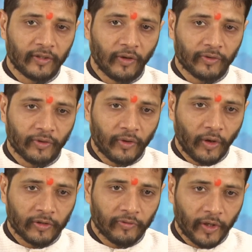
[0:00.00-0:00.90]
This also
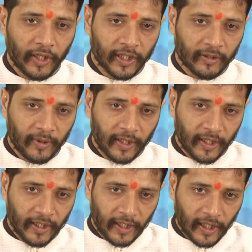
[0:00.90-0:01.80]
calls for adjustment
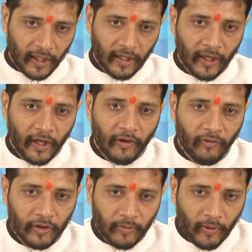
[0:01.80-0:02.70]
in the data
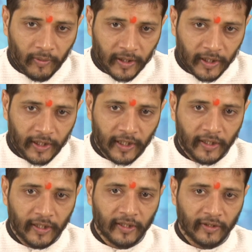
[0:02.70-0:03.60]
for the population changes.